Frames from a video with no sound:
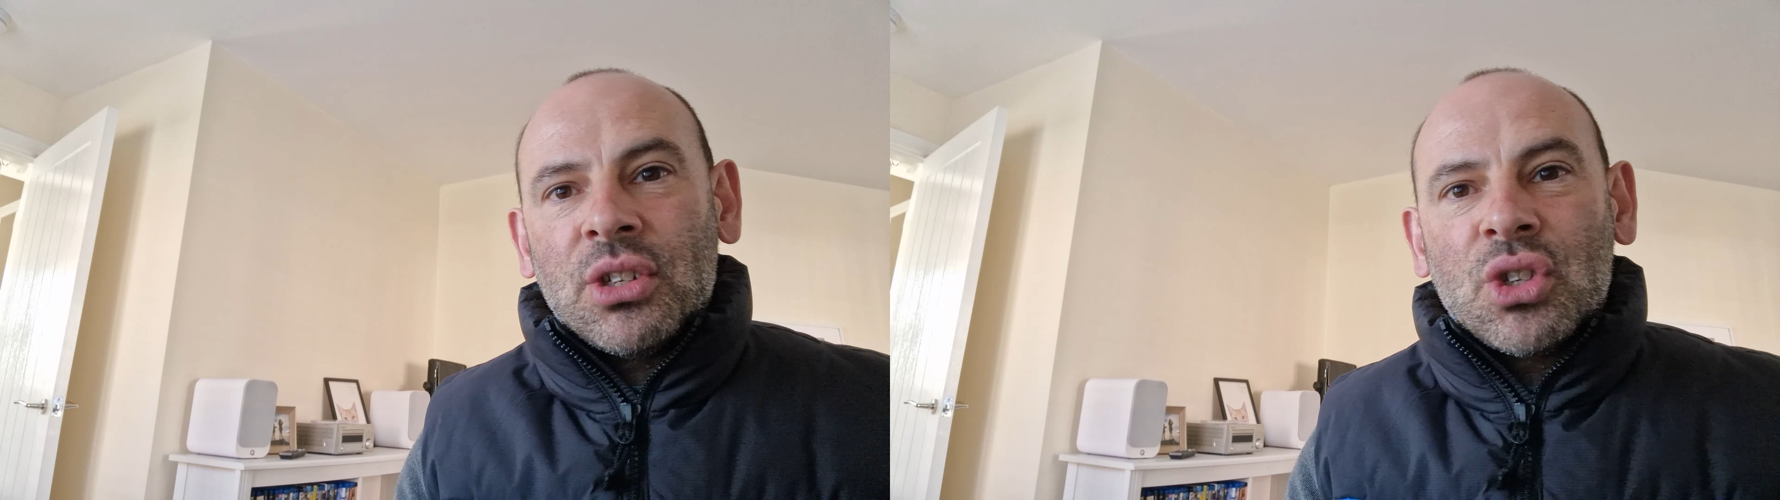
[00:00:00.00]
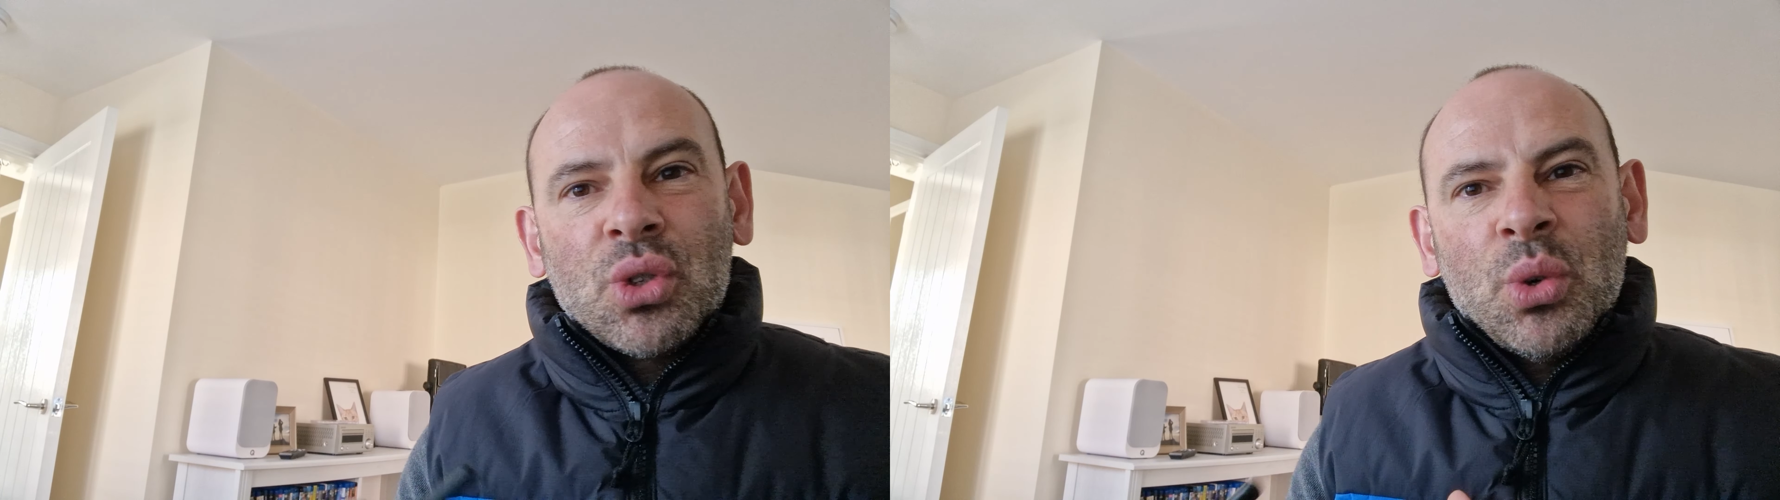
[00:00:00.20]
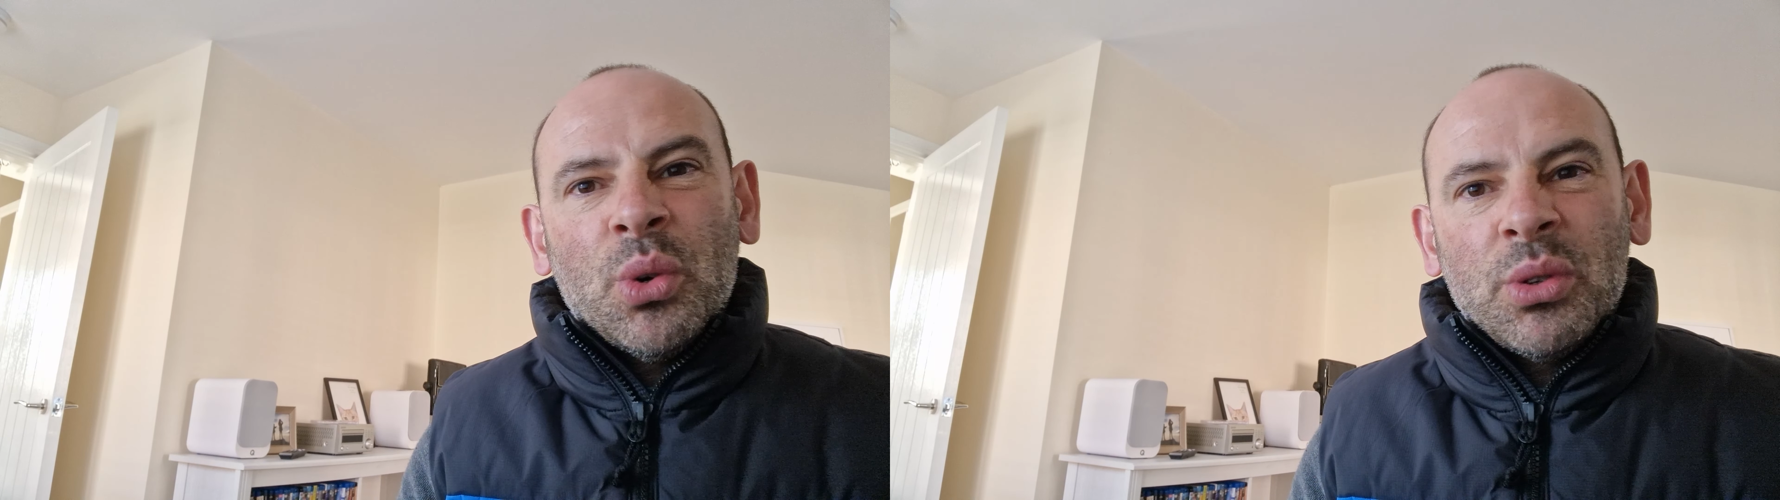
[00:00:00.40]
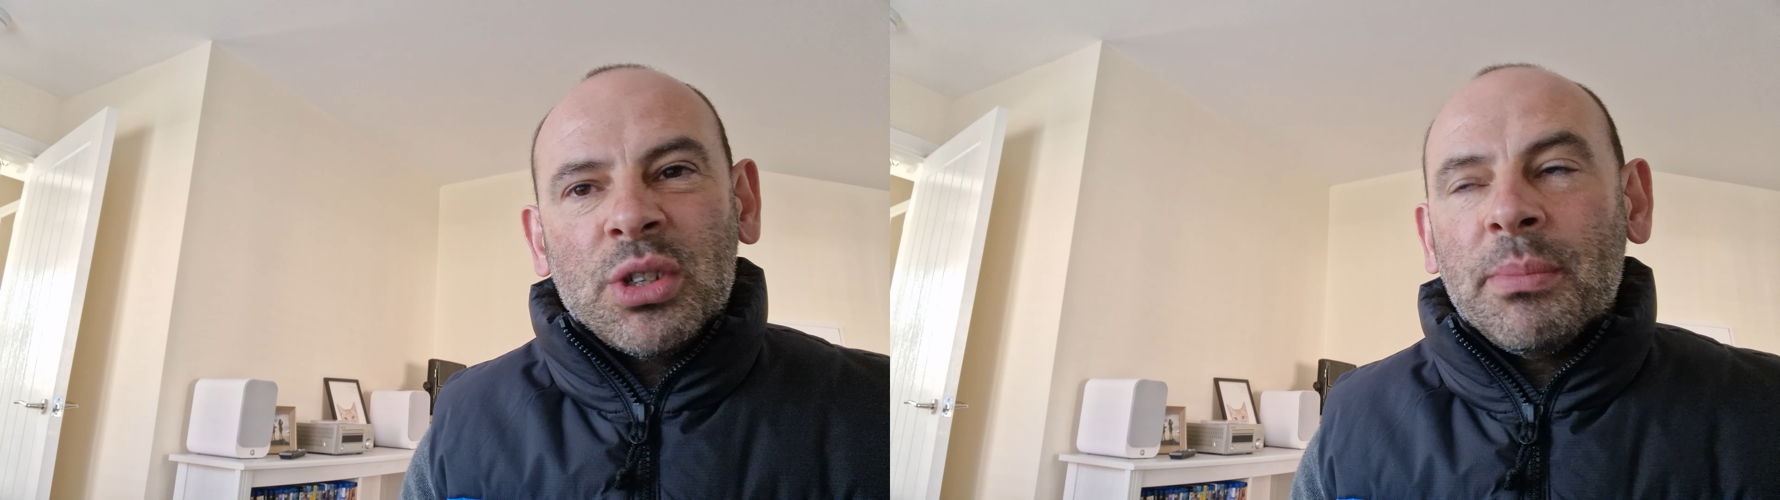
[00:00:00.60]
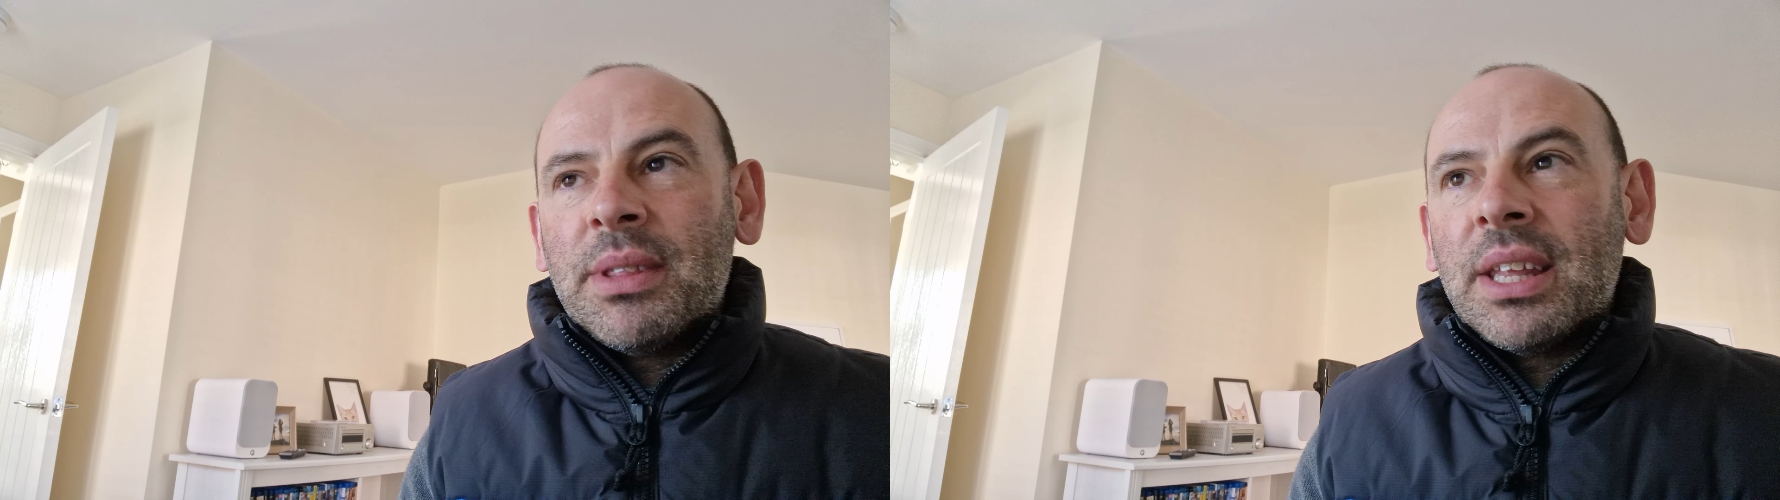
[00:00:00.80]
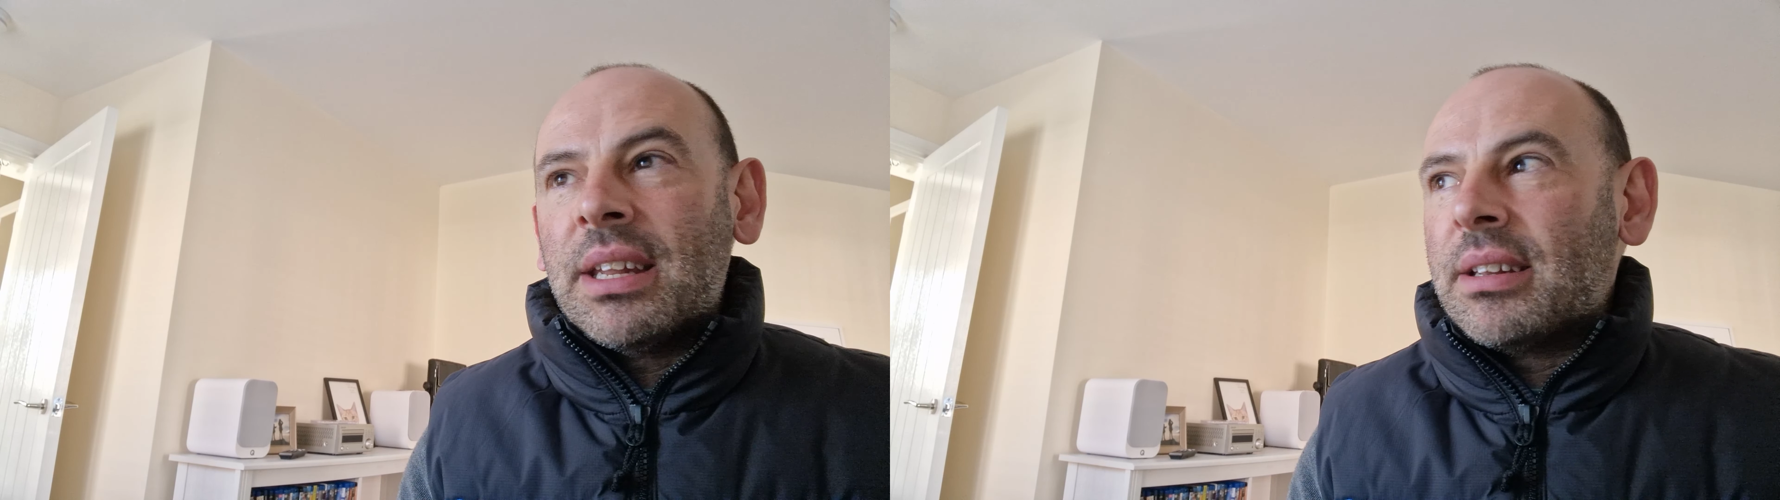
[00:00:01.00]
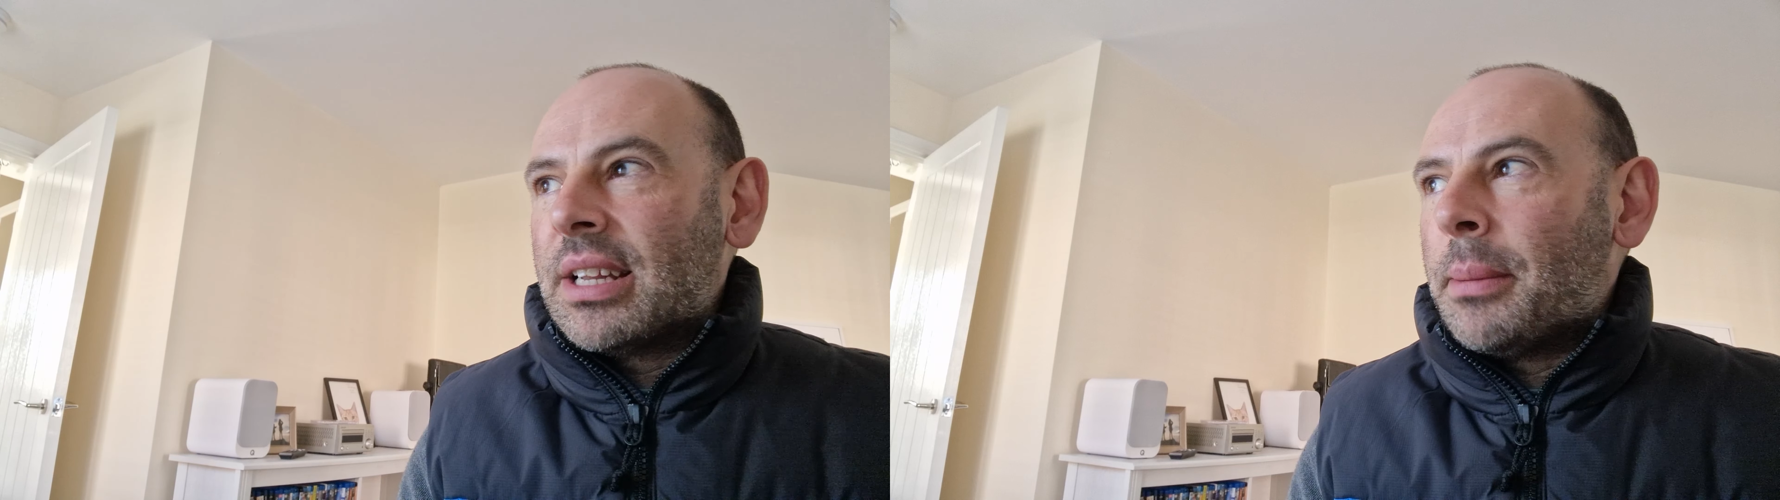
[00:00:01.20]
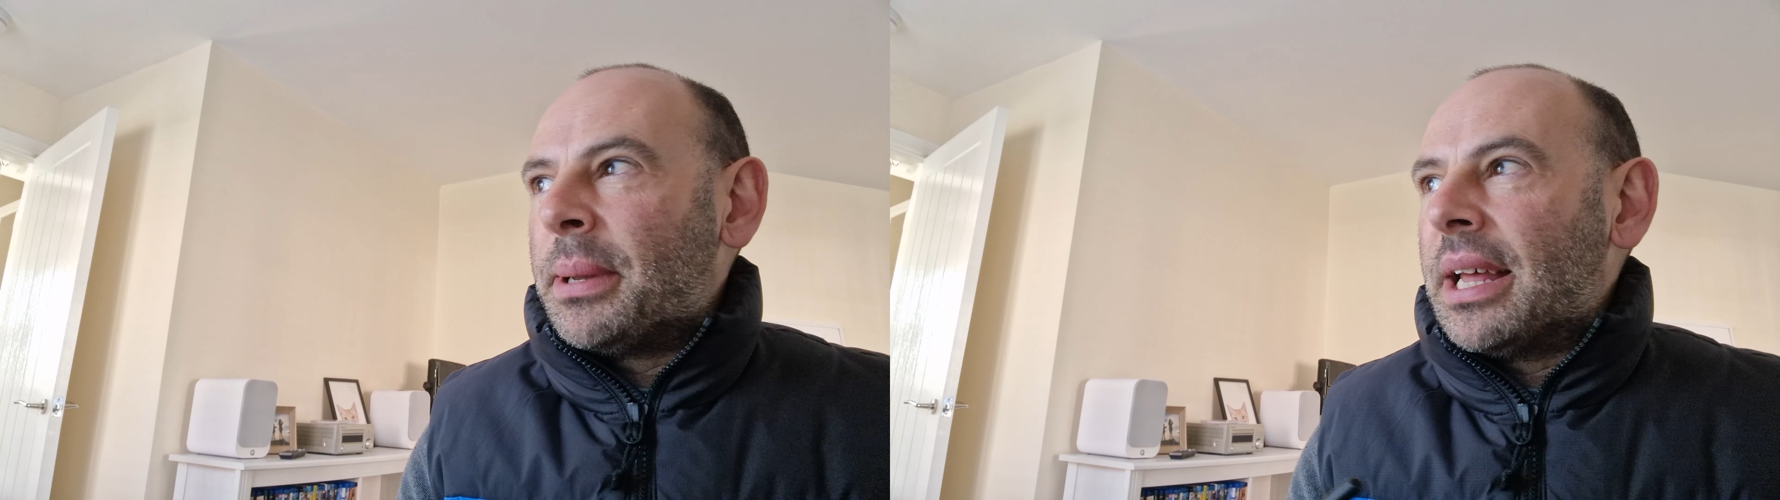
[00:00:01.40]
just saw something,
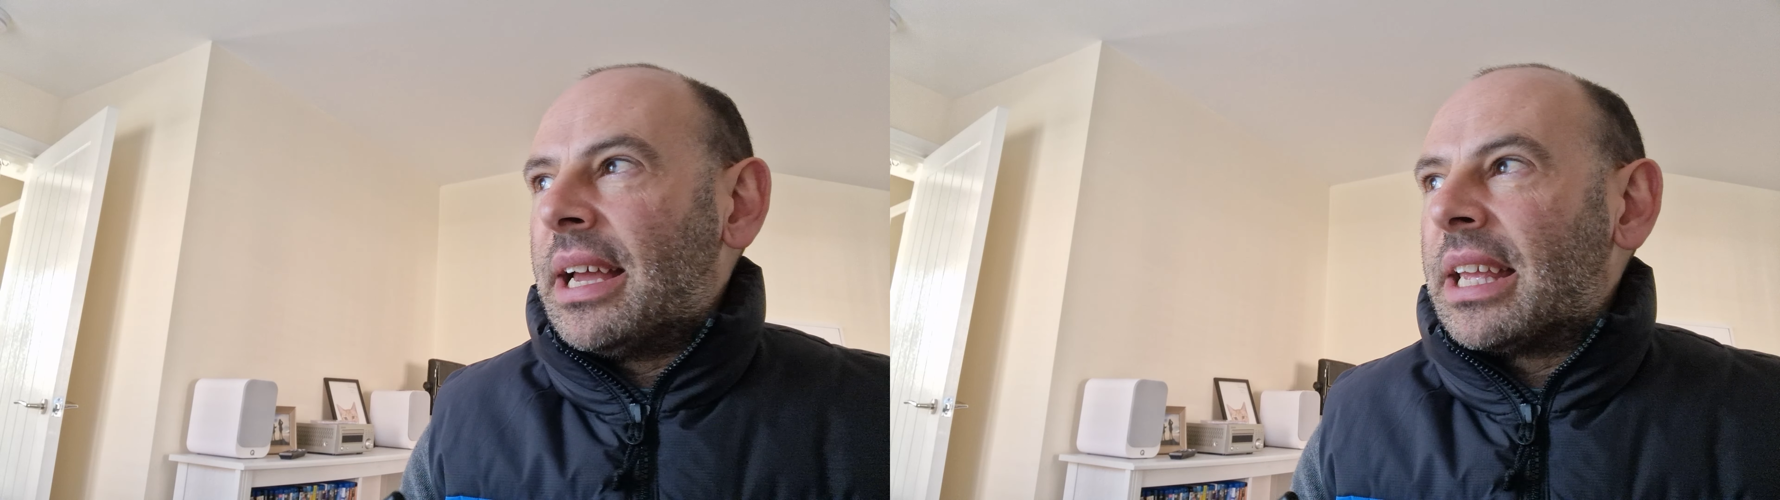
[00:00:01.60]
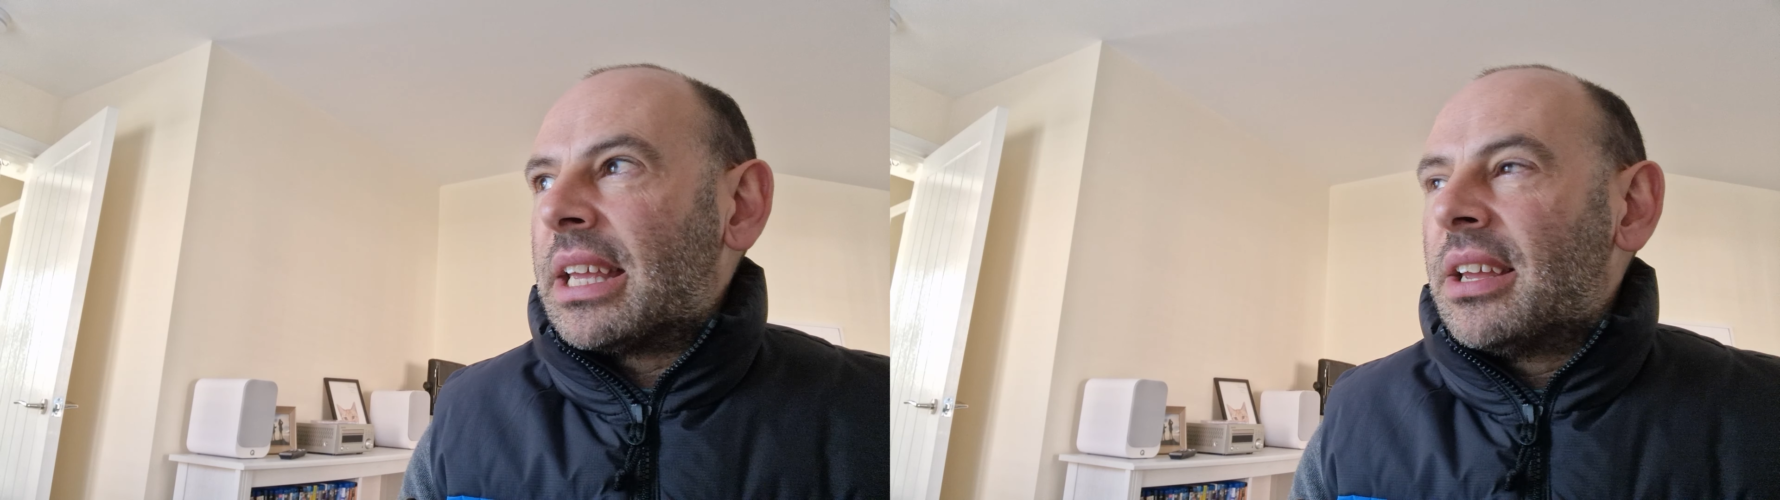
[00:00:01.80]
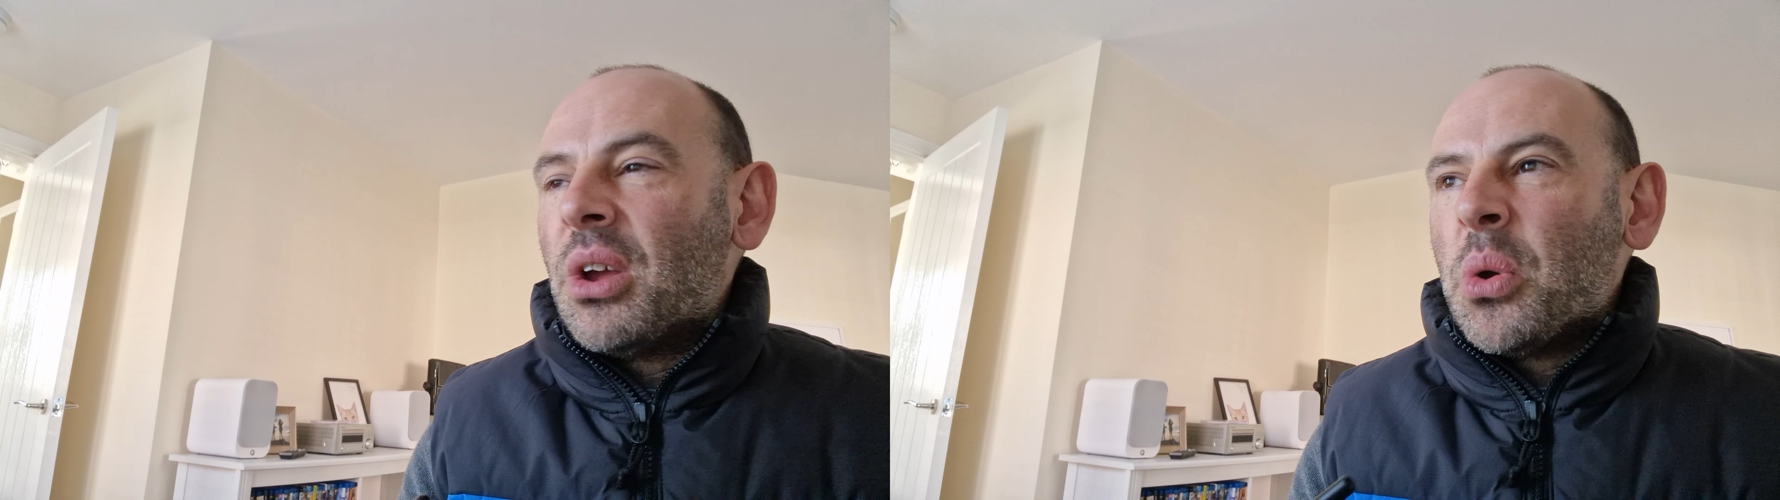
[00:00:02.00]
I'll be like,